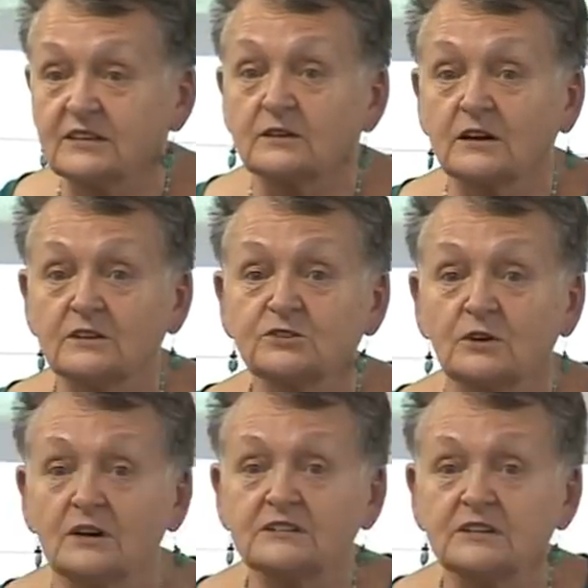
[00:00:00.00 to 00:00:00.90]
So close
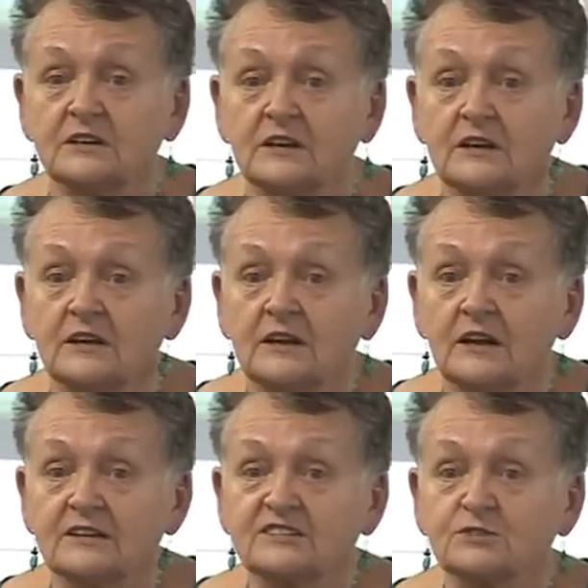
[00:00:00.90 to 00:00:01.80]
your eyes
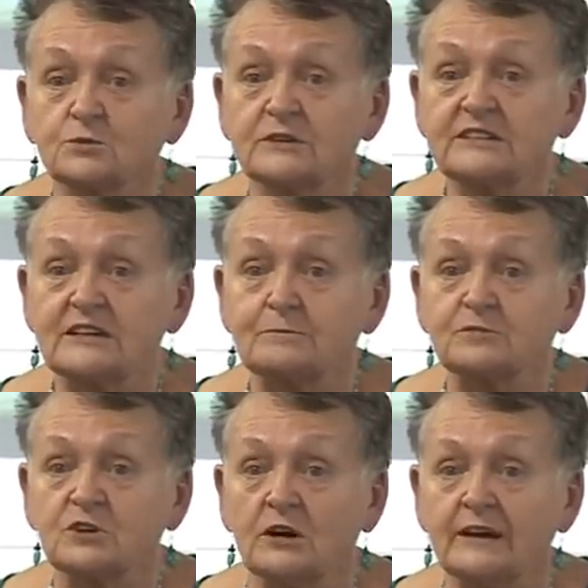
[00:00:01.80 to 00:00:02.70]
and squeeze up
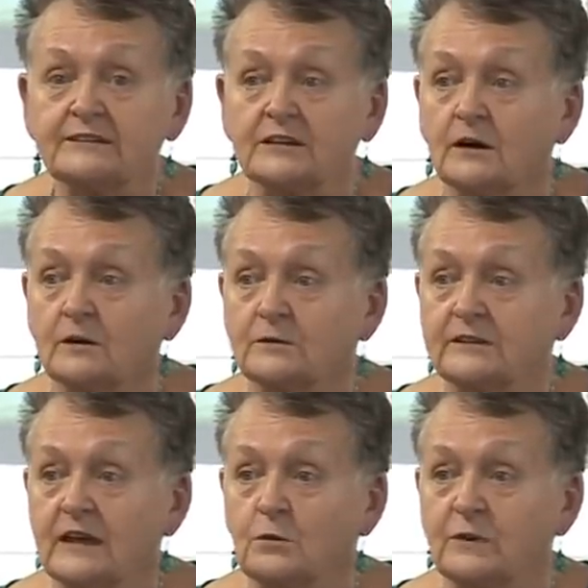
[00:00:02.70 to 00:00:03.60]
tight to
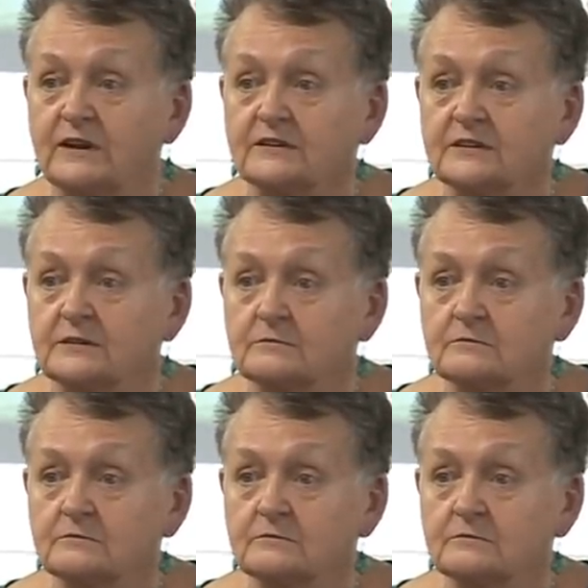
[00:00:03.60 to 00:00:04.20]
hold in that wind.